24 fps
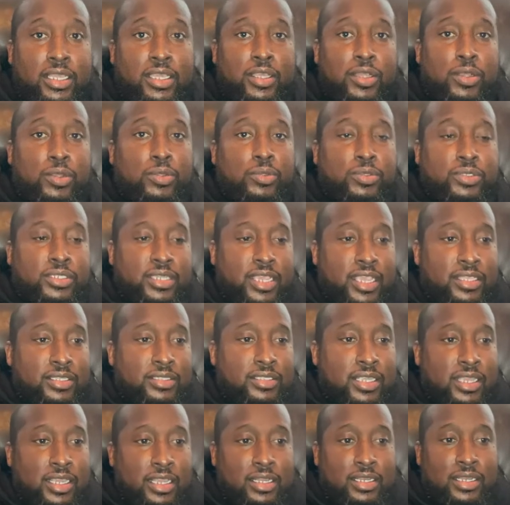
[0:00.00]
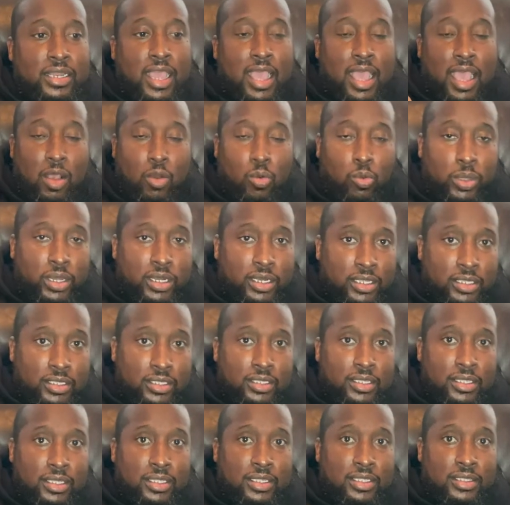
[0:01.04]
Hill states in
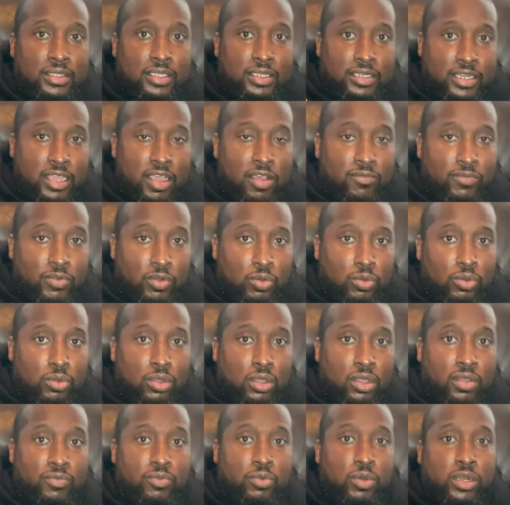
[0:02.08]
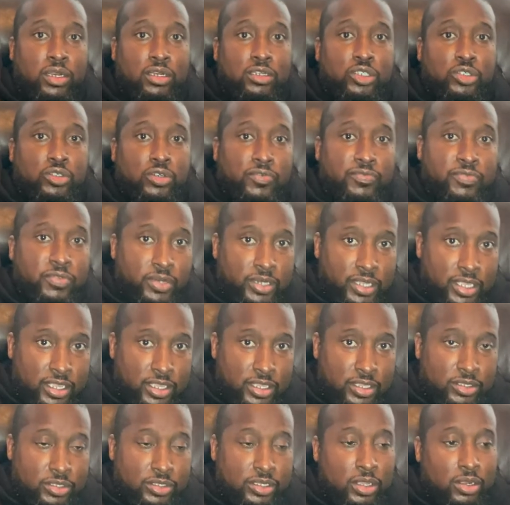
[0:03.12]
Outwitting the Devil of what a drifter
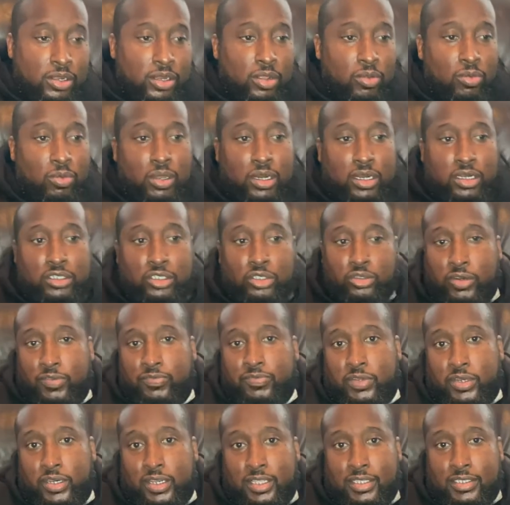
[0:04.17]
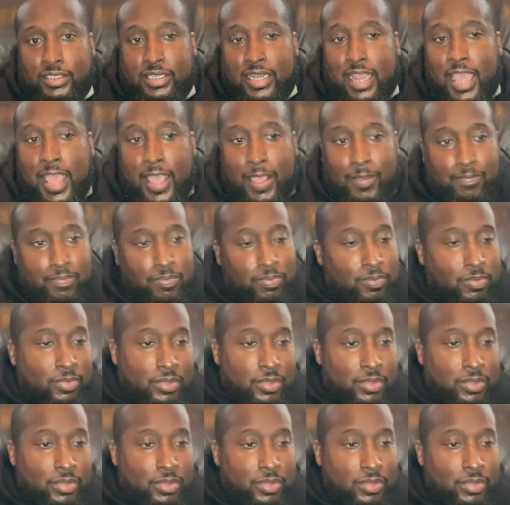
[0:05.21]
is and, what a drifter is not.